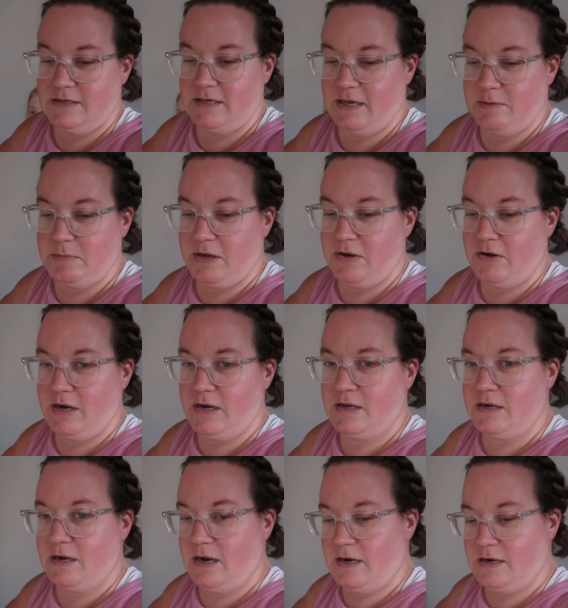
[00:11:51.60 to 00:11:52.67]
to get my credit
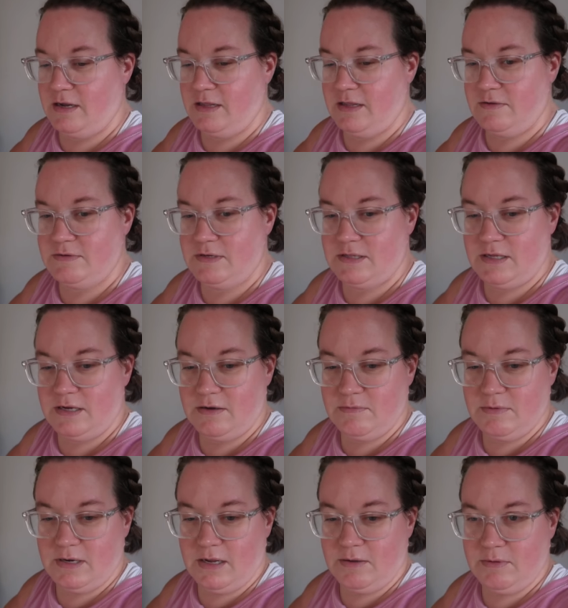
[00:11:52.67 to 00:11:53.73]
card. I left it there
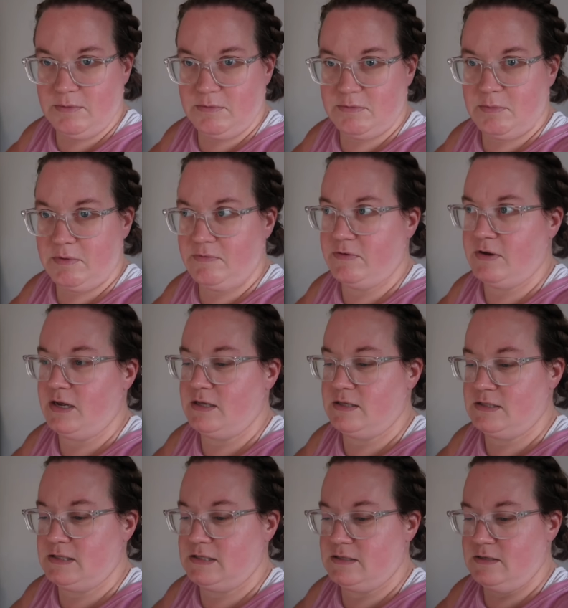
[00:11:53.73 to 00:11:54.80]
when I went with my
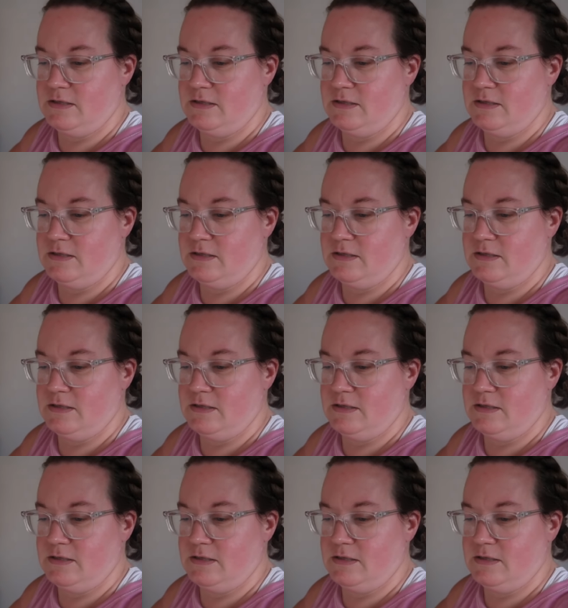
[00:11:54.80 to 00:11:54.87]
friends.